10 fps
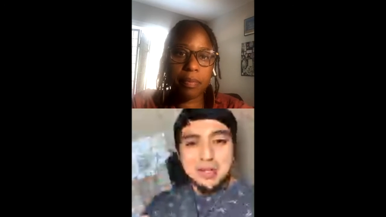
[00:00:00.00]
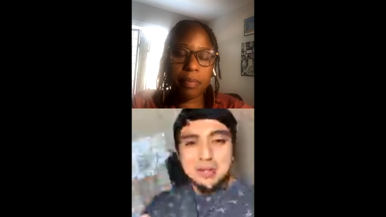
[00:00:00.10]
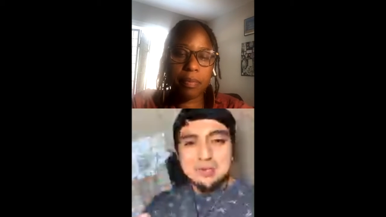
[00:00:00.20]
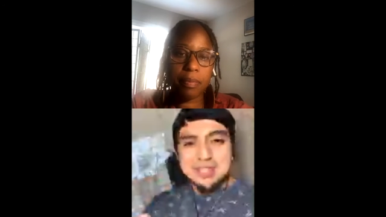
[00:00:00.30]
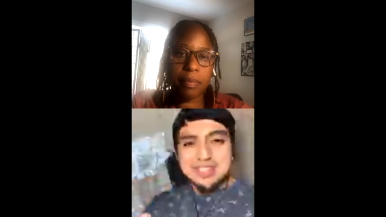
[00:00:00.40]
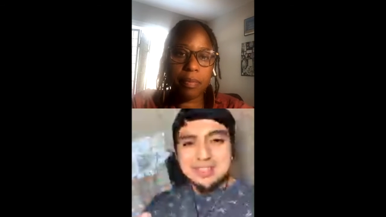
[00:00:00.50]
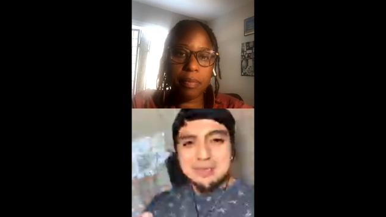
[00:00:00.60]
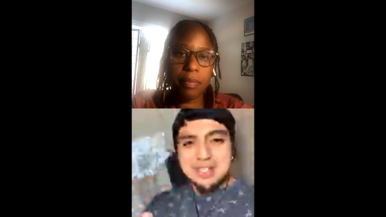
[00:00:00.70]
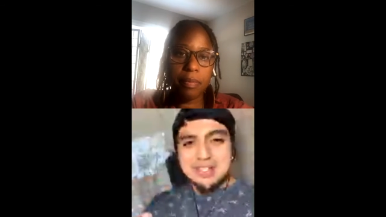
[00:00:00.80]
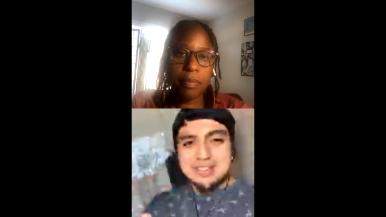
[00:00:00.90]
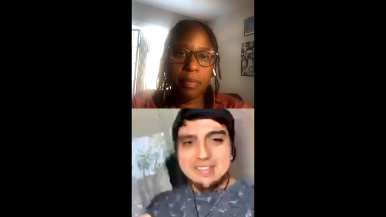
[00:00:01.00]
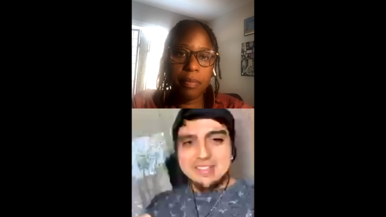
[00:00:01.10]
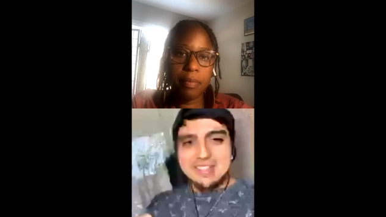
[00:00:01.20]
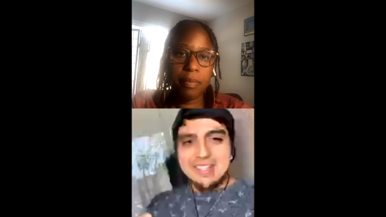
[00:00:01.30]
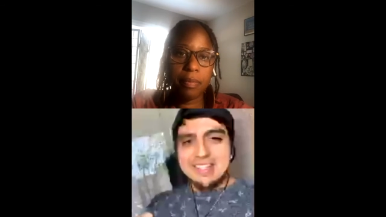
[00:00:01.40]
Speaker 1: Misty, because it's
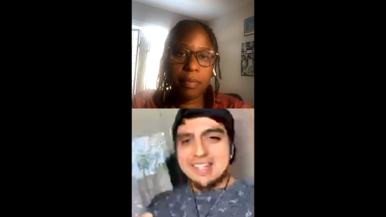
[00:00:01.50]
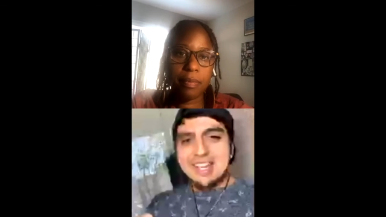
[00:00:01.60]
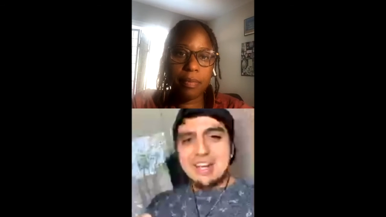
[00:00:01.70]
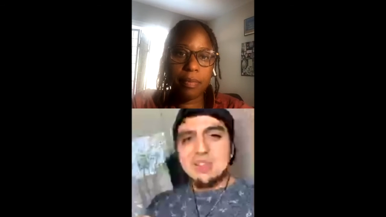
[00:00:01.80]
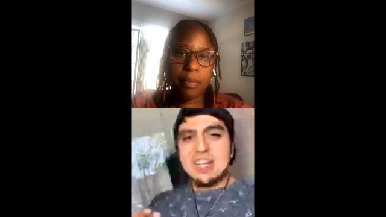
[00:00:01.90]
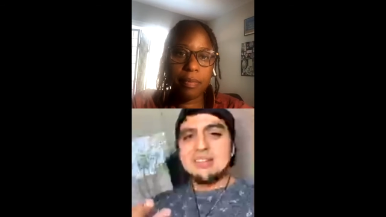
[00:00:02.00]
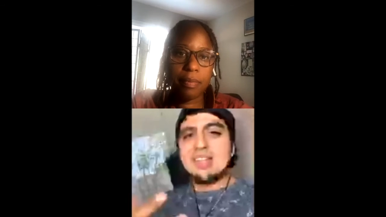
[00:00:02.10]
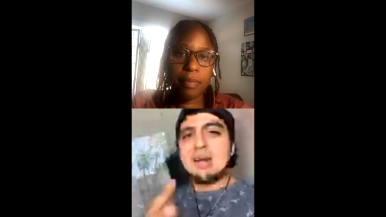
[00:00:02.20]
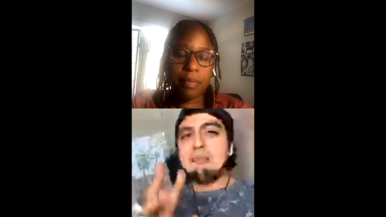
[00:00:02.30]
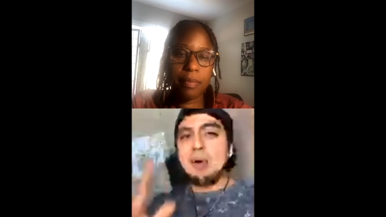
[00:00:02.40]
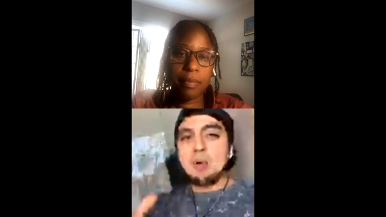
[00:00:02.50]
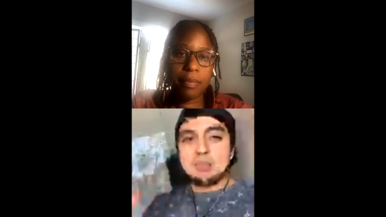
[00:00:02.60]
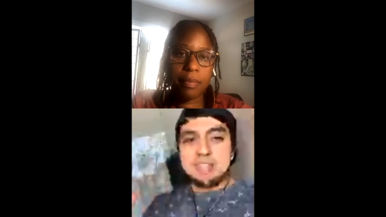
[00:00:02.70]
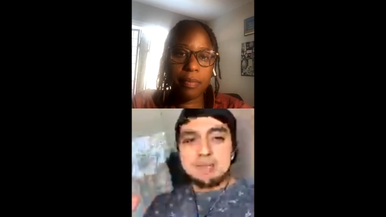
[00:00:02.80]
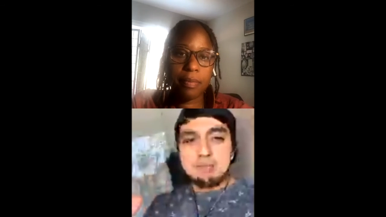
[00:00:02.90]
like I, I don't like it's not
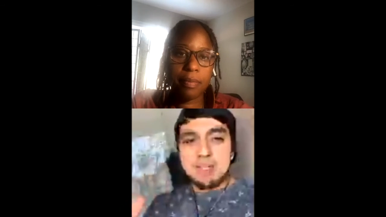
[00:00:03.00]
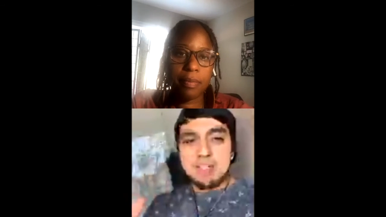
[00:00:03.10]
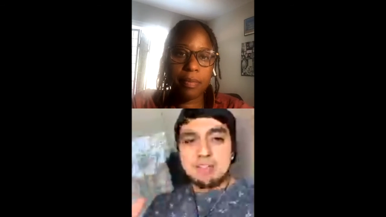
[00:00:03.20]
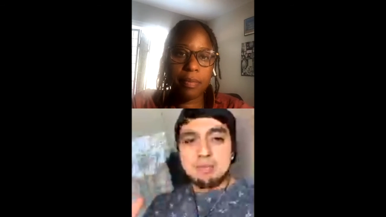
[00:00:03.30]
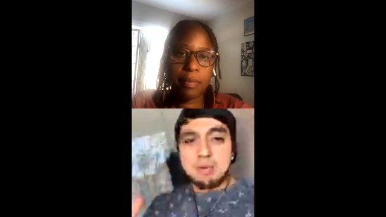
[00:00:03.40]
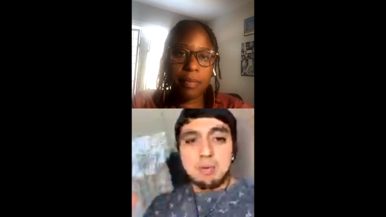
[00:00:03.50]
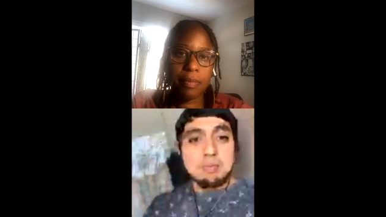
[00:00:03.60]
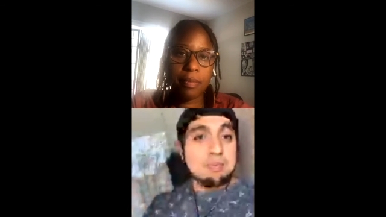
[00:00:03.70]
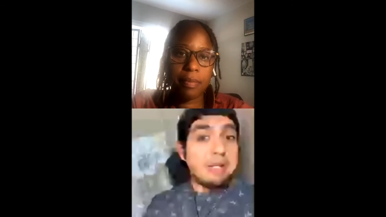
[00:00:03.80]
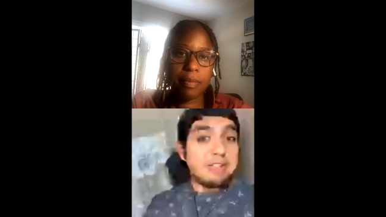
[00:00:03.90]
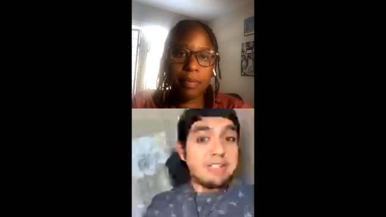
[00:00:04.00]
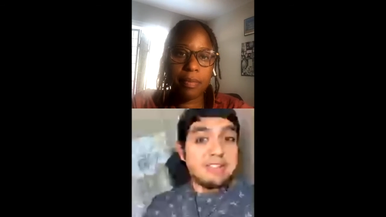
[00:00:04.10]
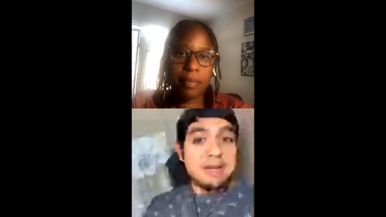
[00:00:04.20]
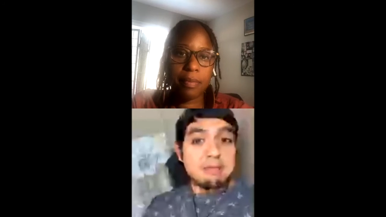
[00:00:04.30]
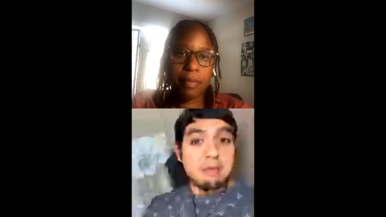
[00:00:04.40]
boasting, but it's the best
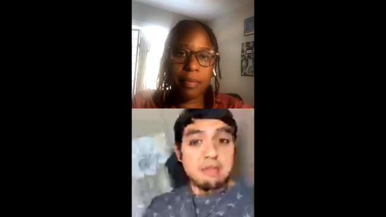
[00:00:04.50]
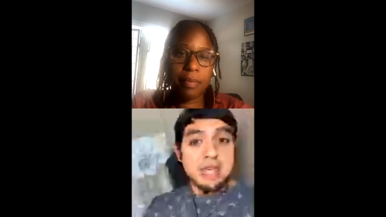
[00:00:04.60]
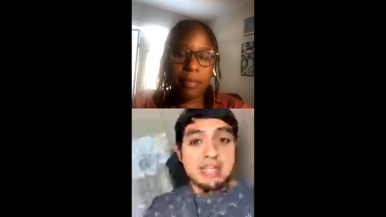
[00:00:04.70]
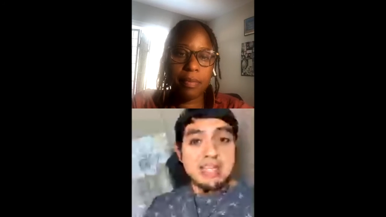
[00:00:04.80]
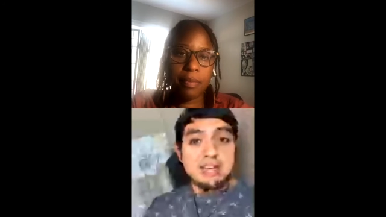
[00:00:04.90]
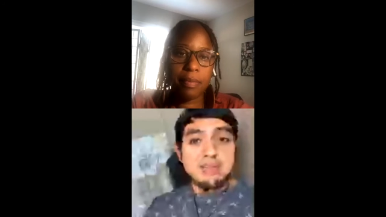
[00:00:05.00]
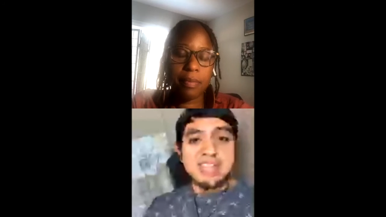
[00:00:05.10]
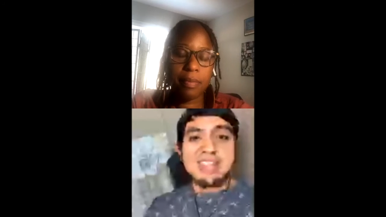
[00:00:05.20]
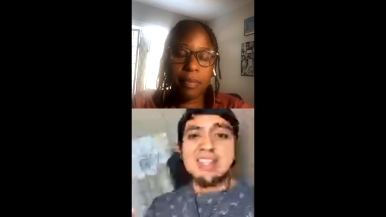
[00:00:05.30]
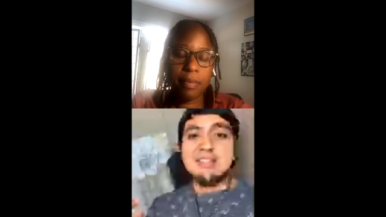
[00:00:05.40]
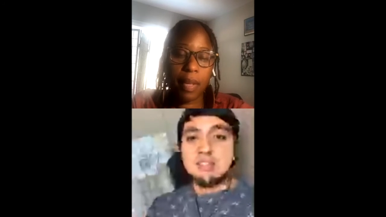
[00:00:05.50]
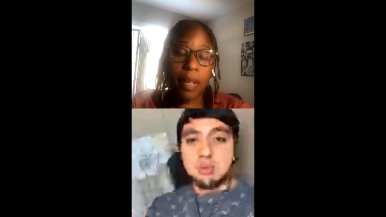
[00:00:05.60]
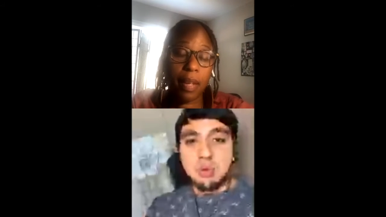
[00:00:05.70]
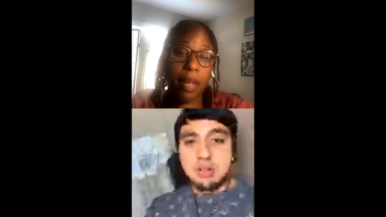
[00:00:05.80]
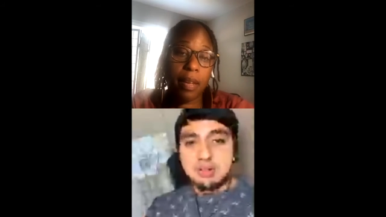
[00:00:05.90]
examples that I can give because I lived through
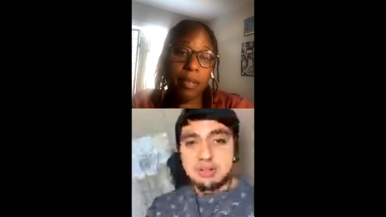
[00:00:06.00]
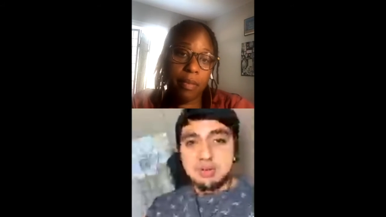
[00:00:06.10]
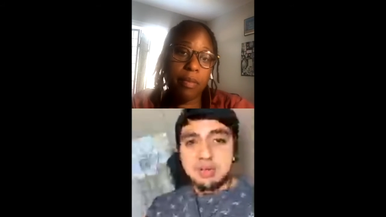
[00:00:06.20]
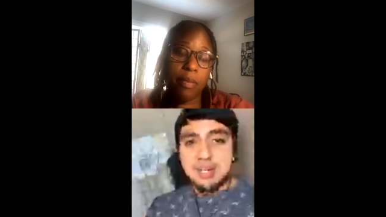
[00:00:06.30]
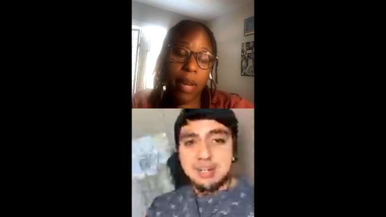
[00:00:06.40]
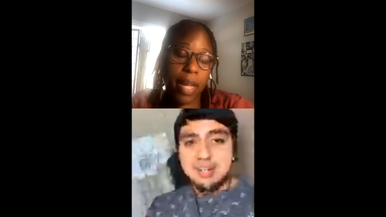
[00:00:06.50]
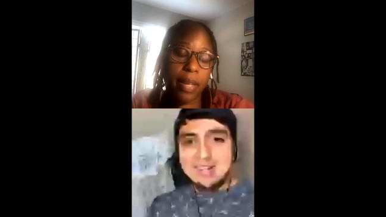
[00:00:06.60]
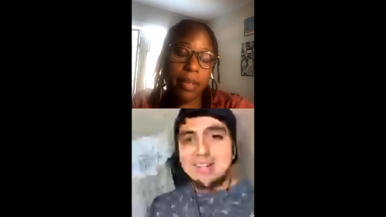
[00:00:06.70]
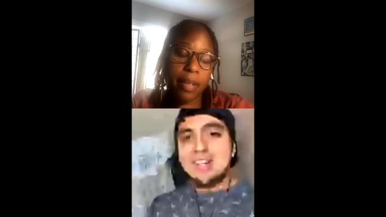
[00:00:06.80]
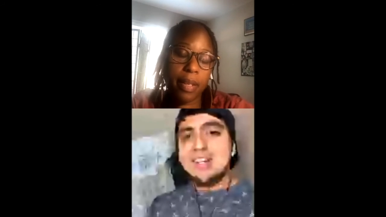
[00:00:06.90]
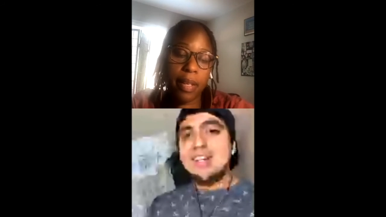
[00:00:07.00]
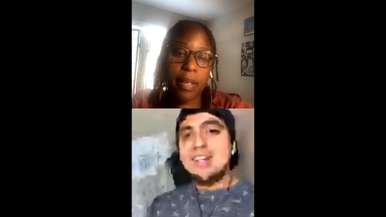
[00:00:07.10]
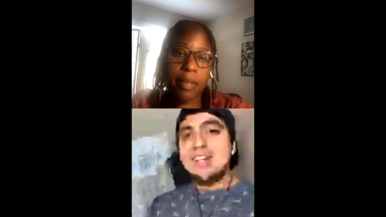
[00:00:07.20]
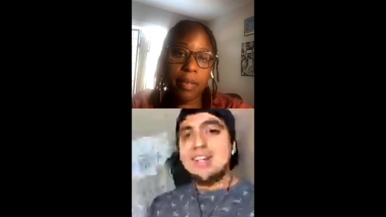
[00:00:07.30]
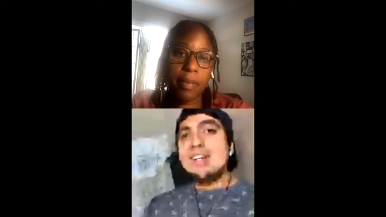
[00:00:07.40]
Speaker 2: yeah, it. Right. Right. Yeah. Yeah.
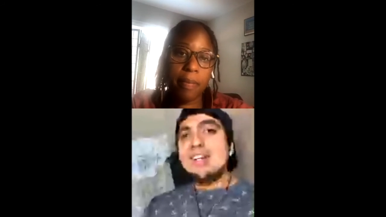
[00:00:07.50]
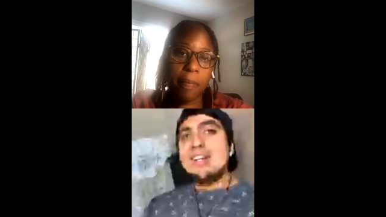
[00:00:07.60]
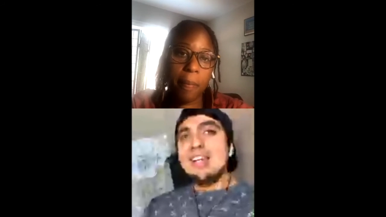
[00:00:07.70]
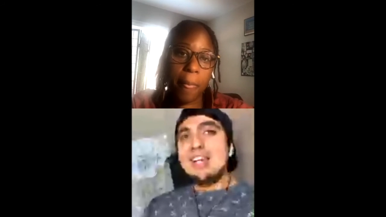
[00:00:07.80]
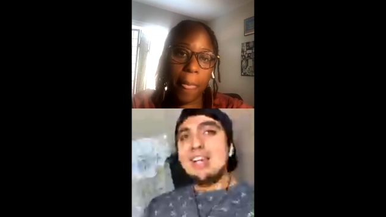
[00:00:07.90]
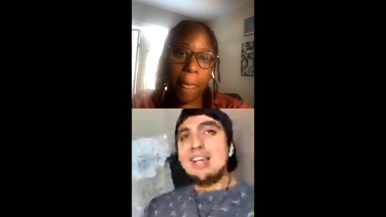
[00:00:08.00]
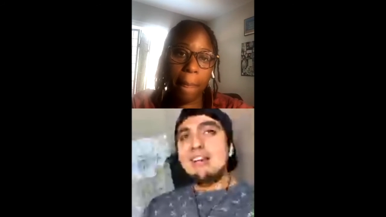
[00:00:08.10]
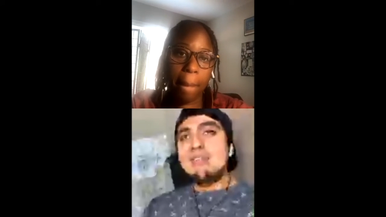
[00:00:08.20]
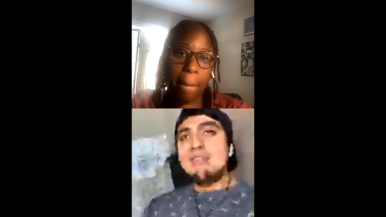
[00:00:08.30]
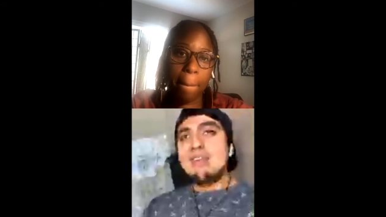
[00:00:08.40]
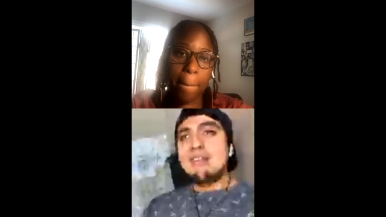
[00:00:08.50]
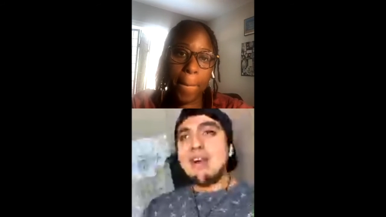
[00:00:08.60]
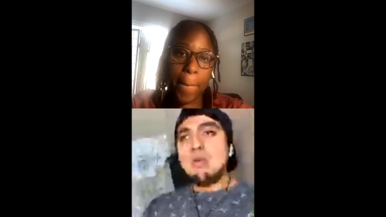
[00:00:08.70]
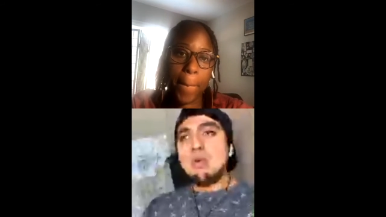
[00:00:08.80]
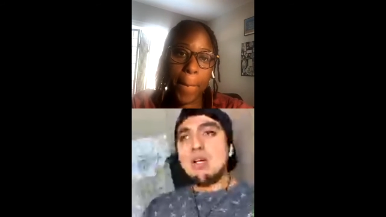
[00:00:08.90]
Speaker 1: Like if if I
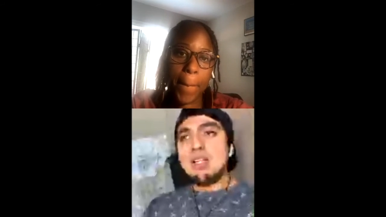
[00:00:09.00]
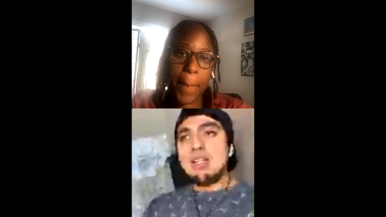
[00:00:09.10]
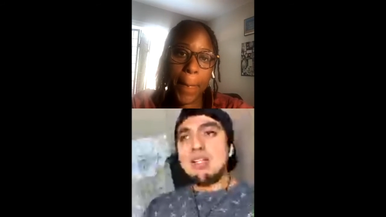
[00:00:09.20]
wanted I